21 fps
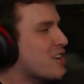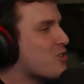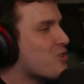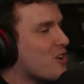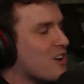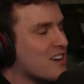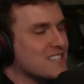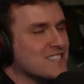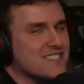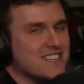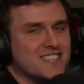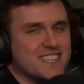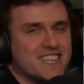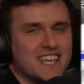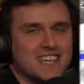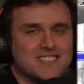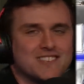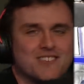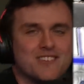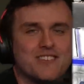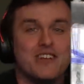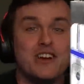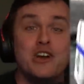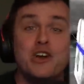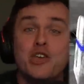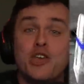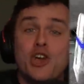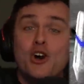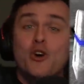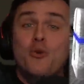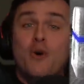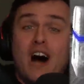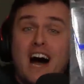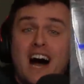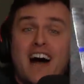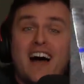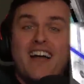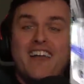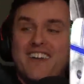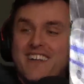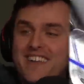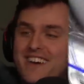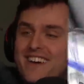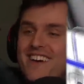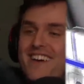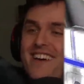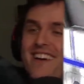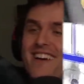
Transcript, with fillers: across the desert. You won!